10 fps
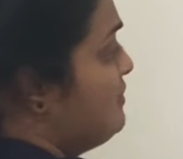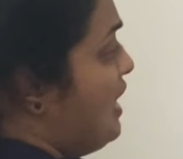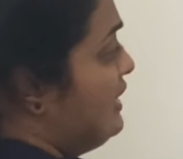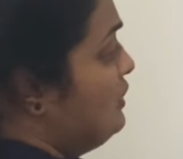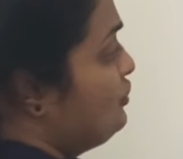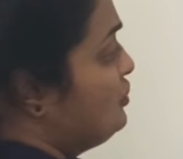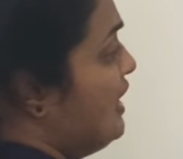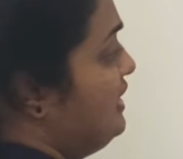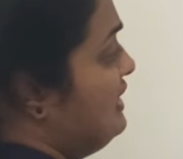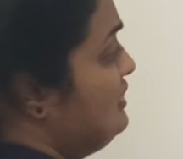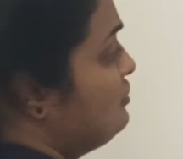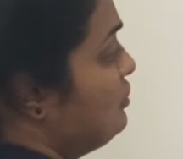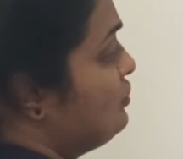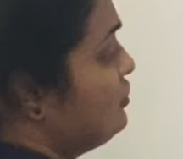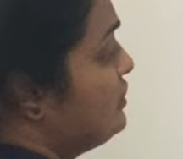hydroxide is
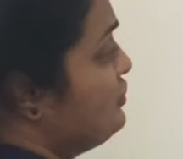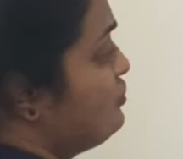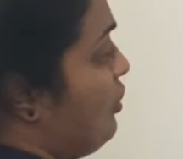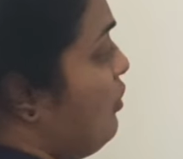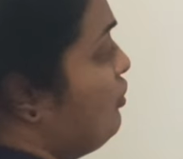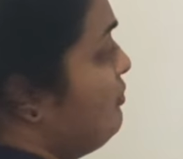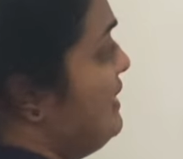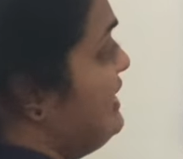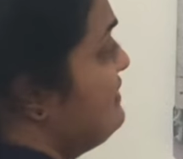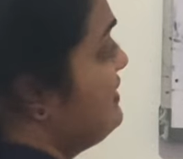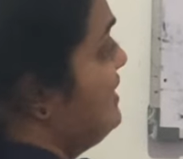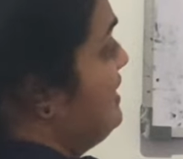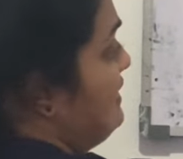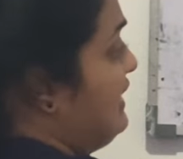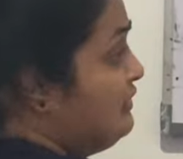also a strong base.
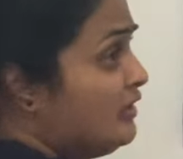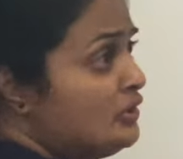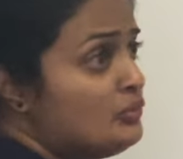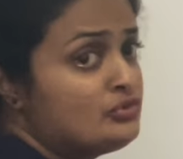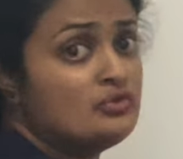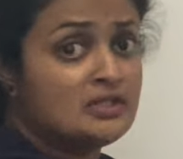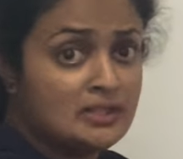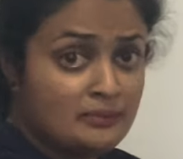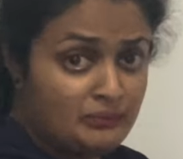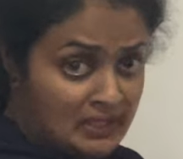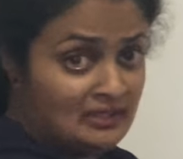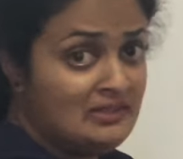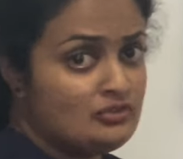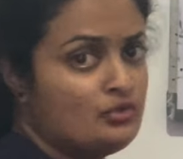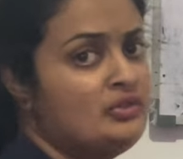That one also completely
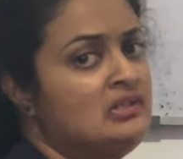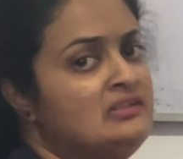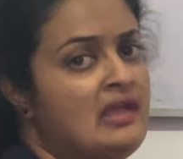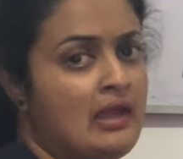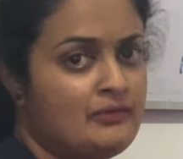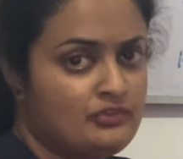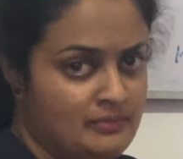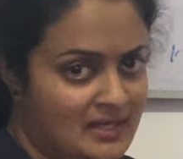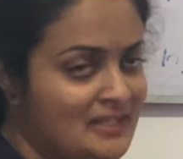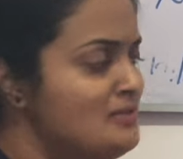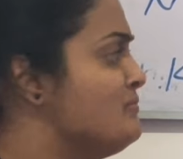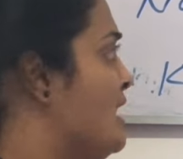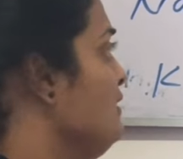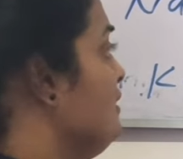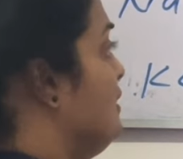dissociated in the aqueous medium
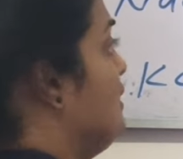and